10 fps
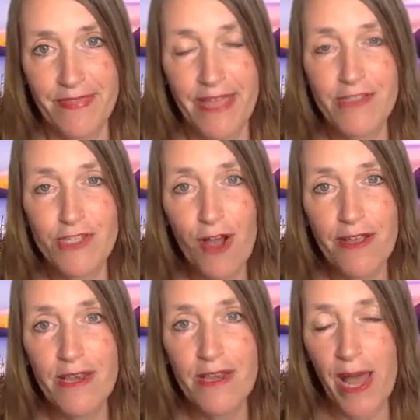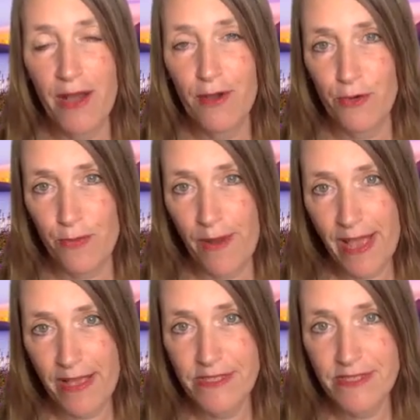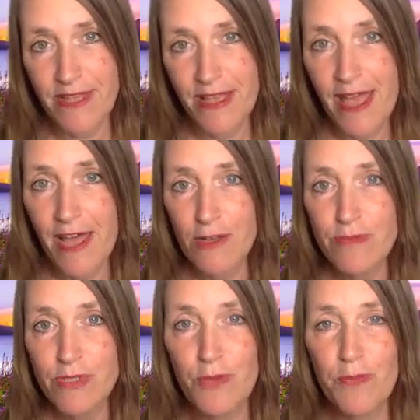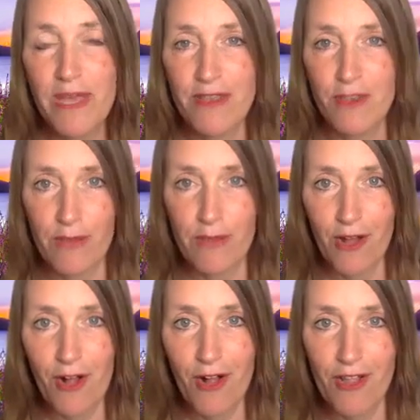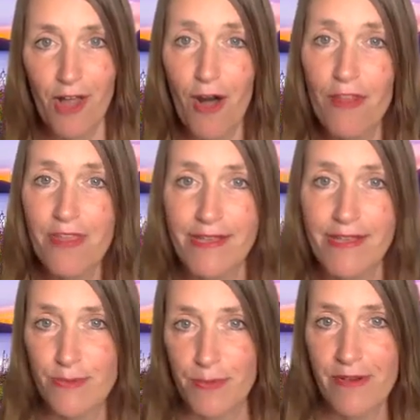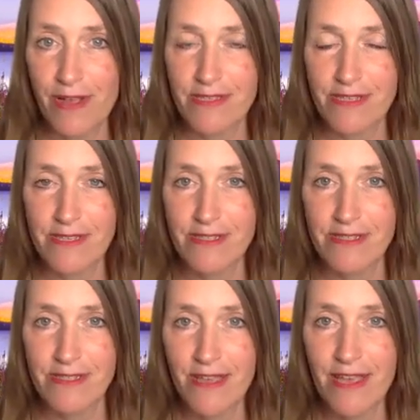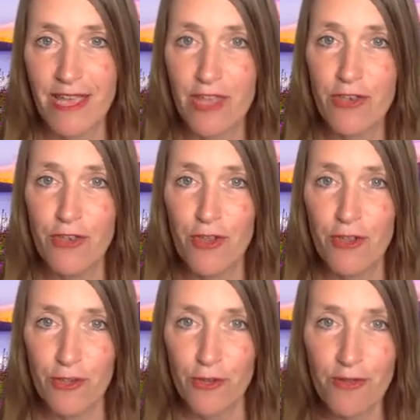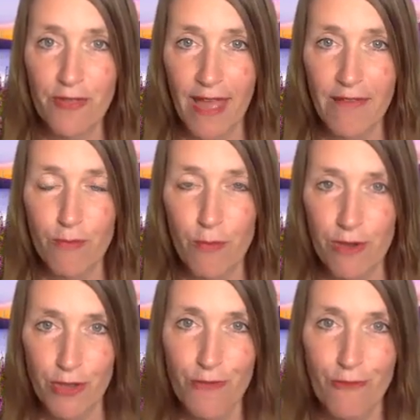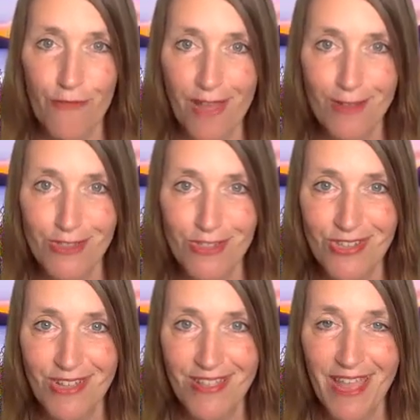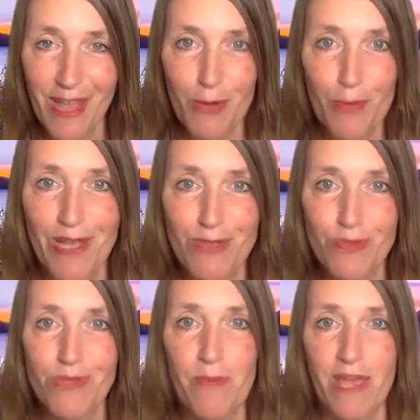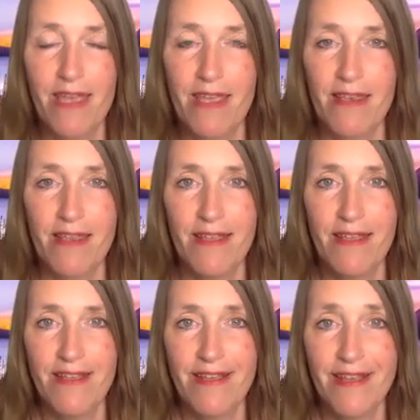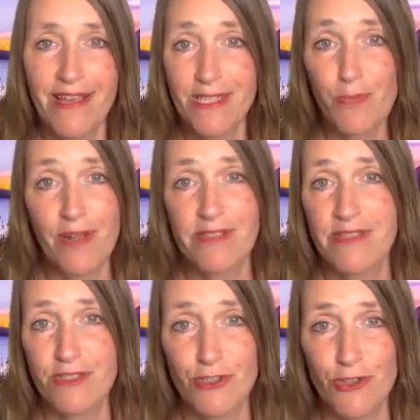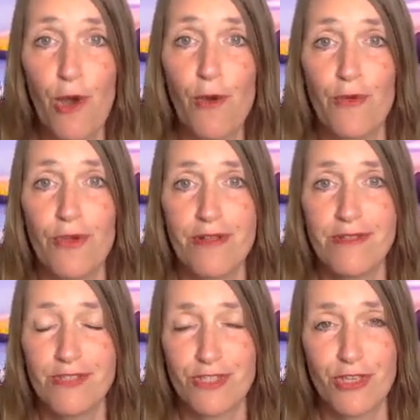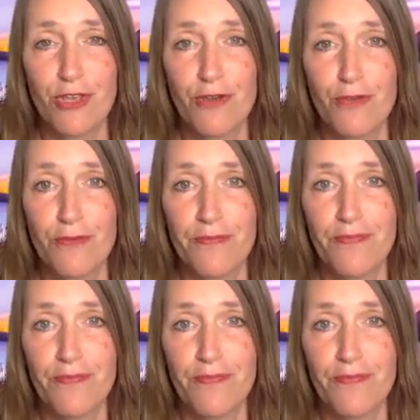That talking about grace helps you begin to recall all the experiences in your life where you felt like grace was making its presence known to you,